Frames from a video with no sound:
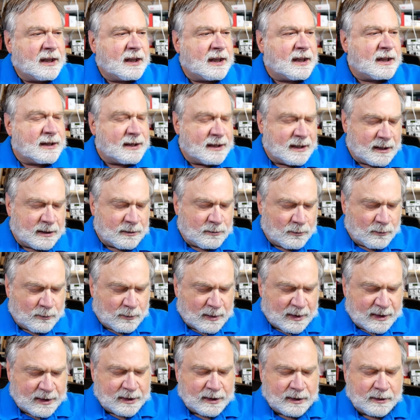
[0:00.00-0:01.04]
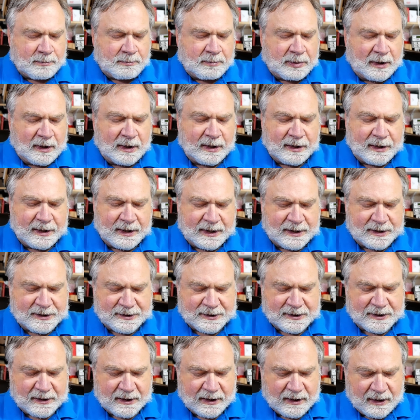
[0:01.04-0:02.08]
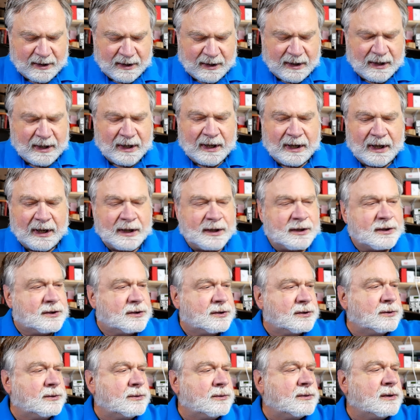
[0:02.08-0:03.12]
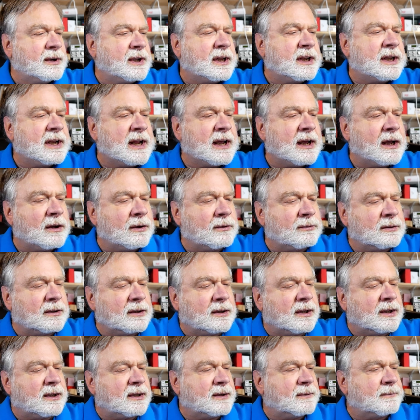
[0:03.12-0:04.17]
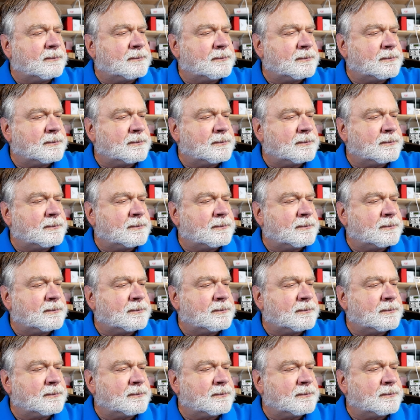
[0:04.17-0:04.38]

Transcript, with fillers: And then when you plug this into an outlet